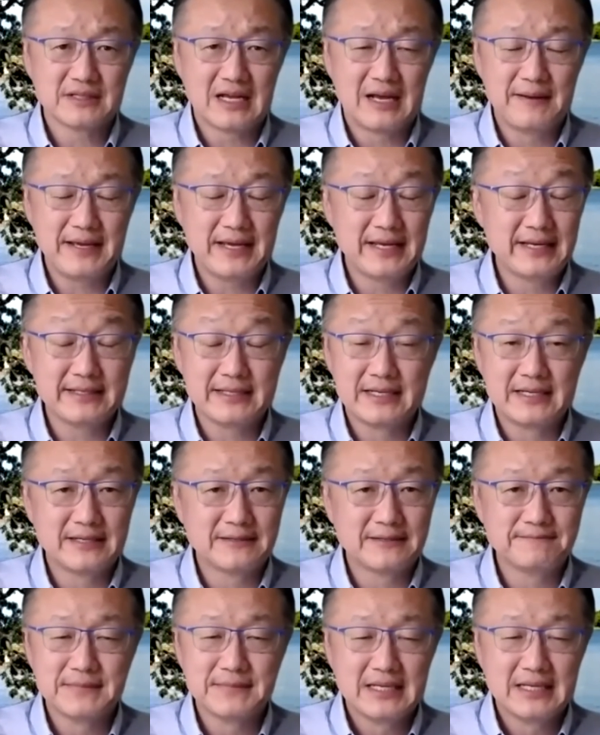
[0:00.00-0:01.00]
I mean,
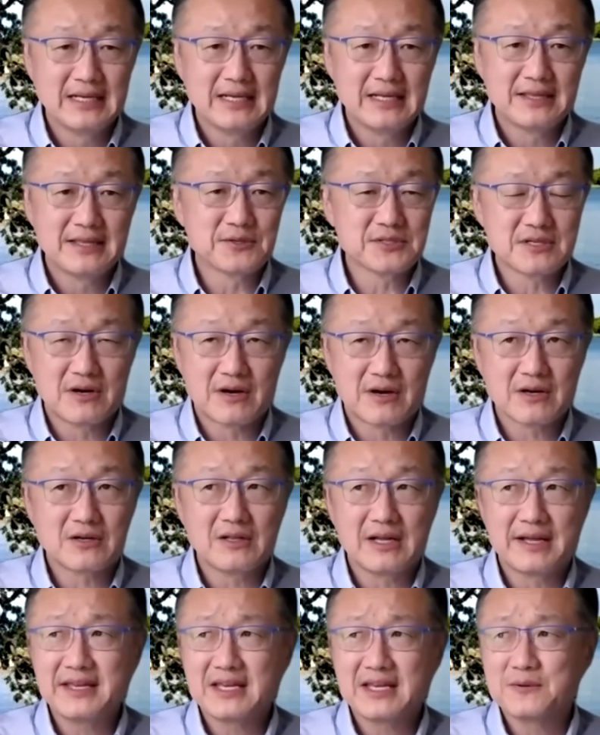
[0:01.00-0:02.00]
there was an article,
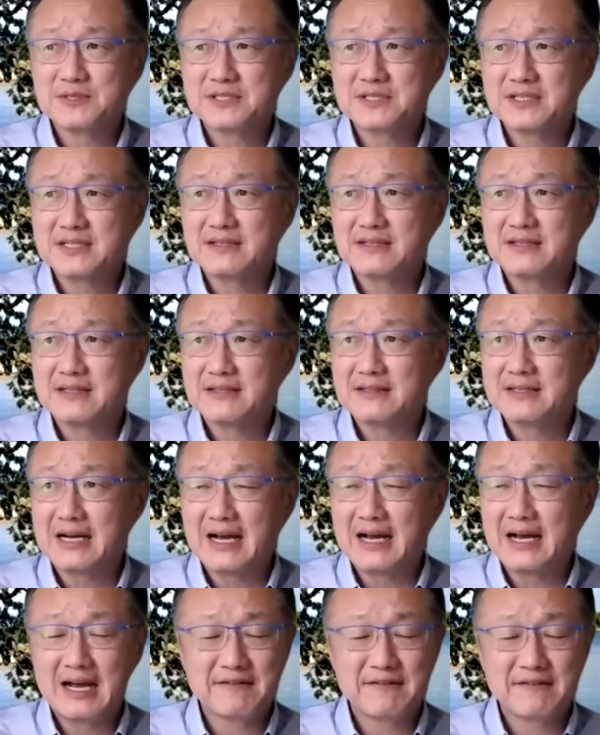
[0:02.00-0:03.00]
I think it was in,
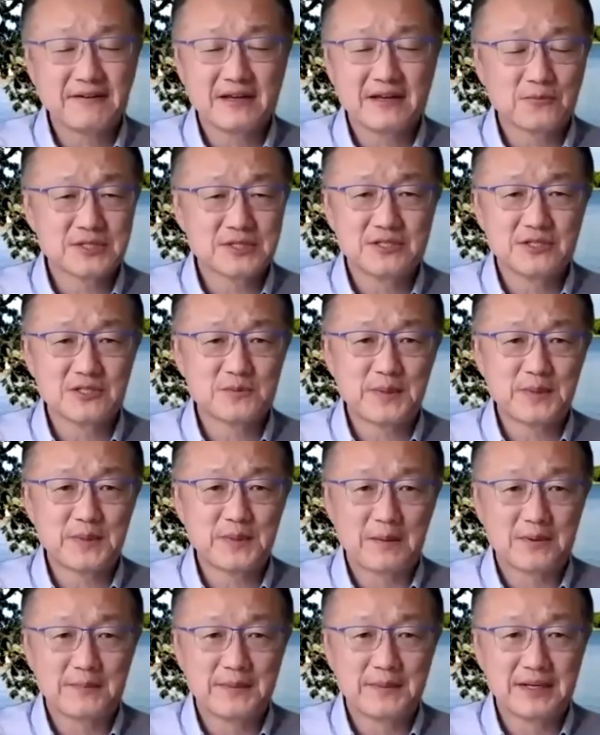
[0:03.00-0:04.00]
I forget which
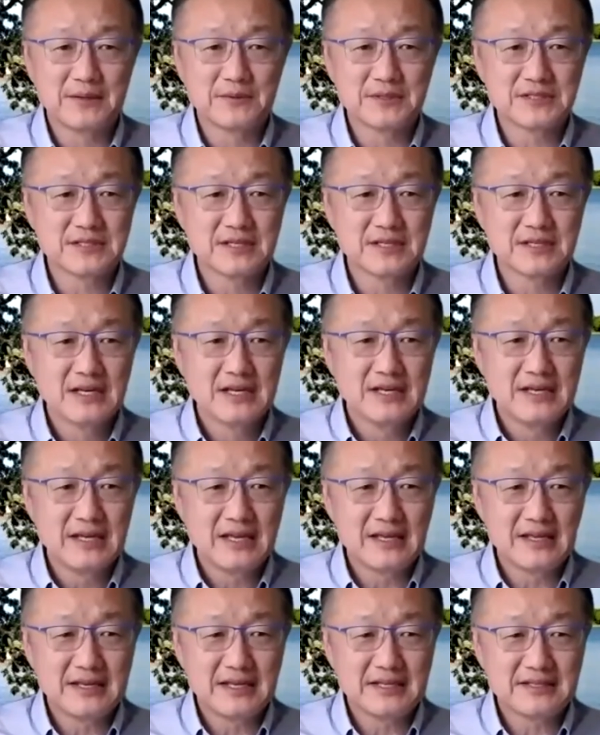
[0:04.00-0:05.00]
newspaper, but
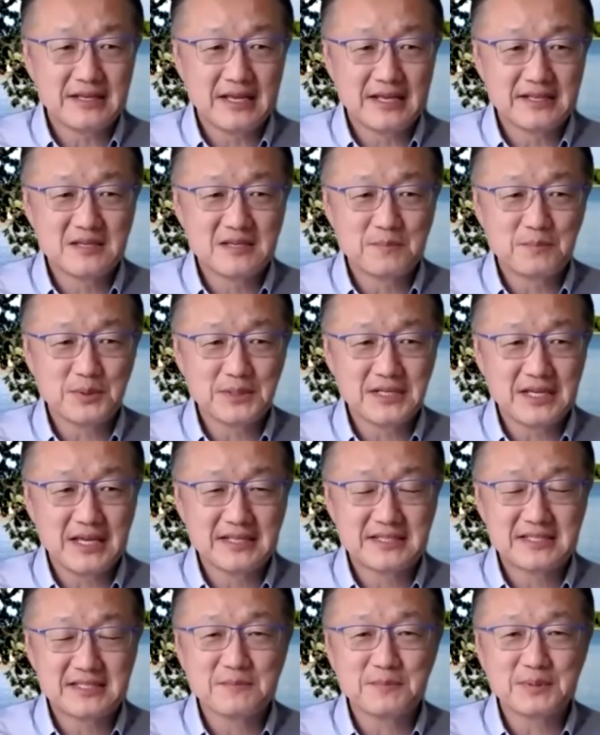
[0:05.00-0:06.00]
it
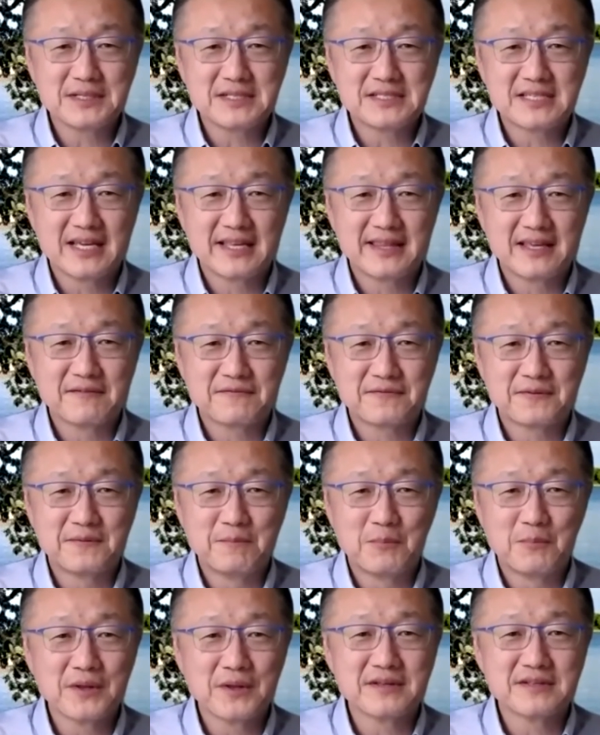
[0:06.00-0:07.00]
simply said that for
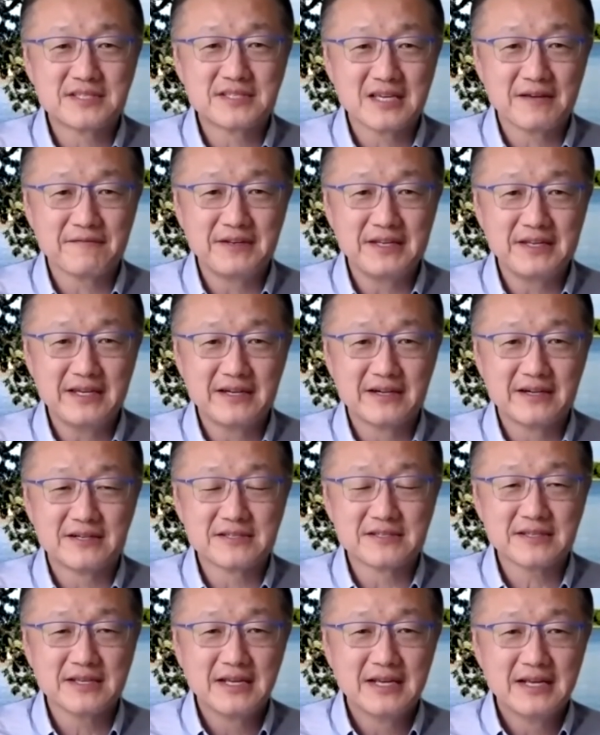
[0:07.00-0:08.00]
more than 70
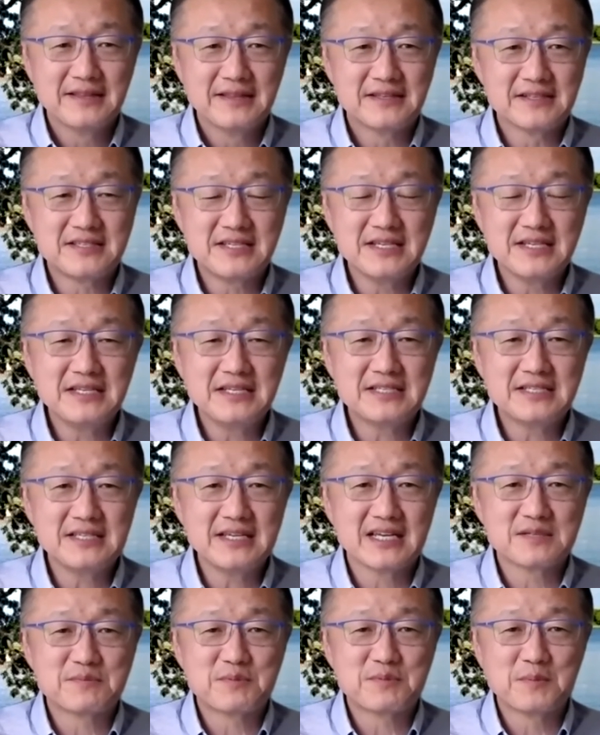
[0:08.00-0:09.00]
years, the CDC
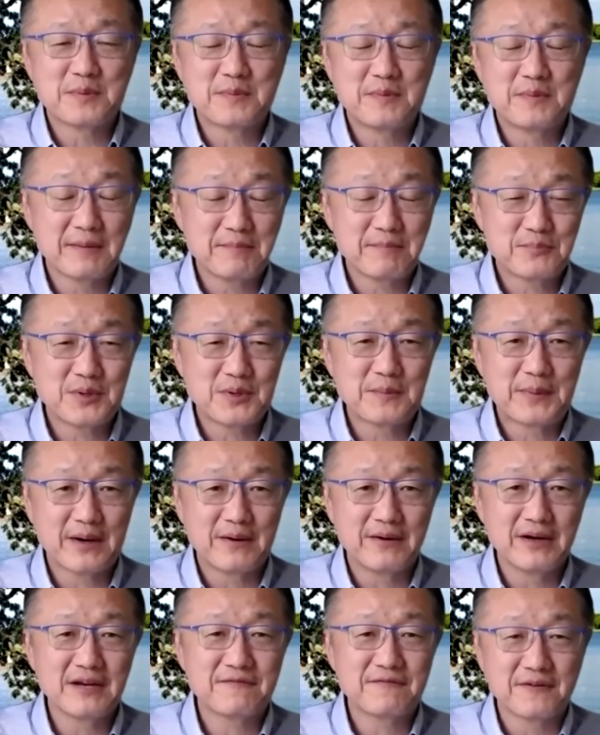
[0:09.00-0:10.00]
has been
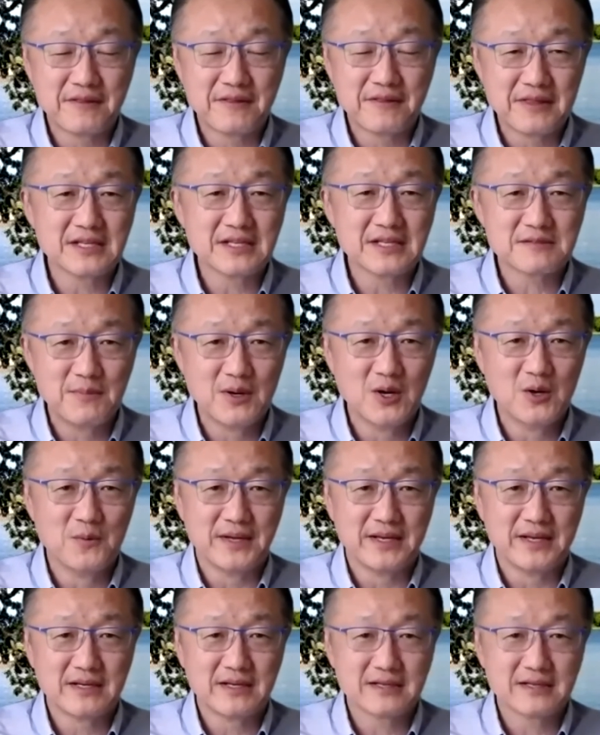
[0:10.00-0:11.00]
preparing for this
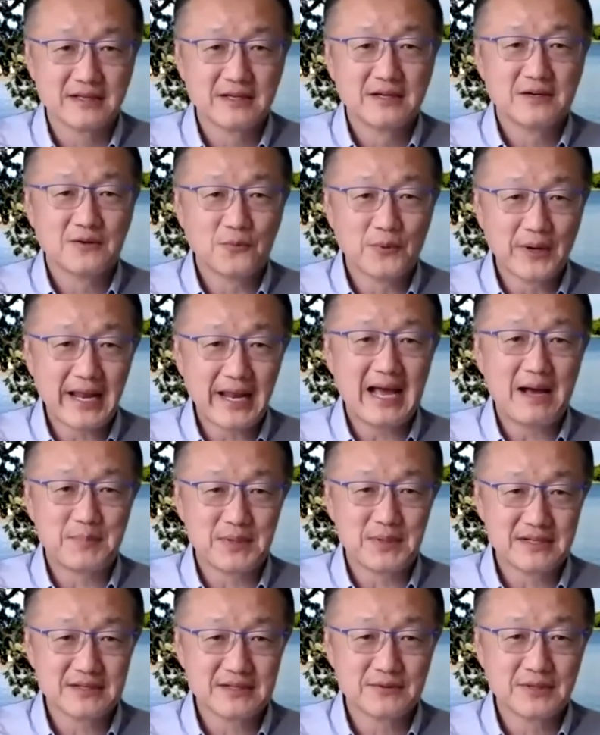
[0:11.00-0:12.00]
moment. What
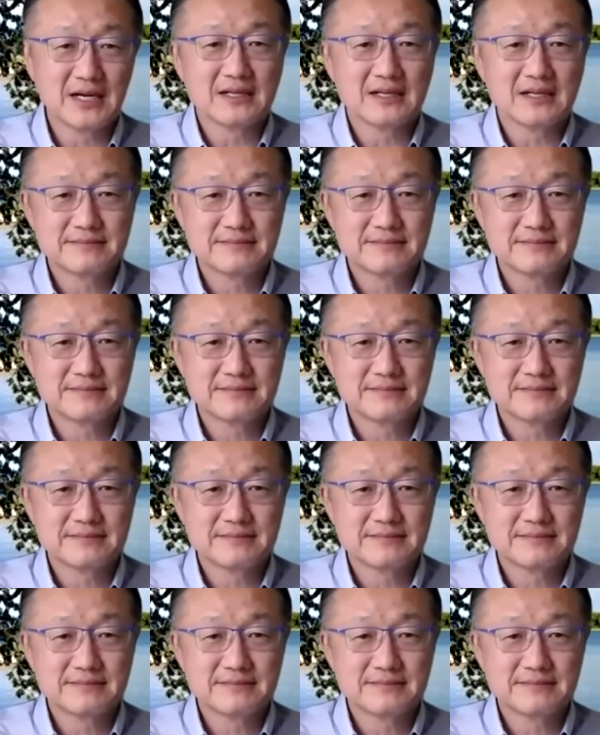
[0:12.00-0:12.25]
happened? Well,